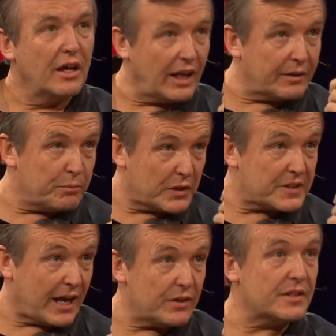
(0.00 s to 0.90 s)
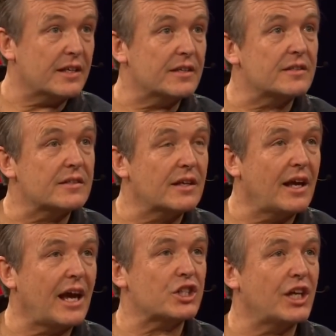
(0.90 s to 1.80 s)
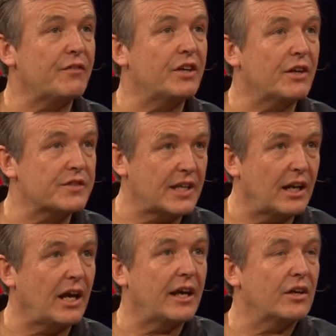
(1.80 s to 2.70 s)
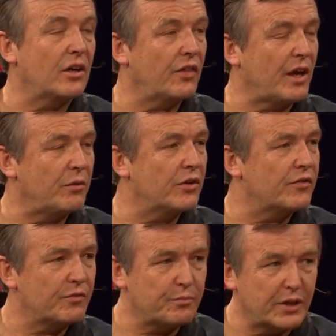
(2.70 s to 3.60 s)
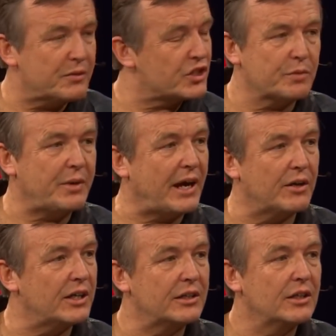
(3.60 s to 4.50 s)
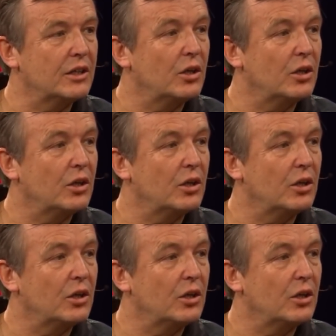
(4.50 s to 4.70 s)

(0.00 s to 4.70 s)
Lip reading: like most houses actually have enough sunlight on their roof pretty much to power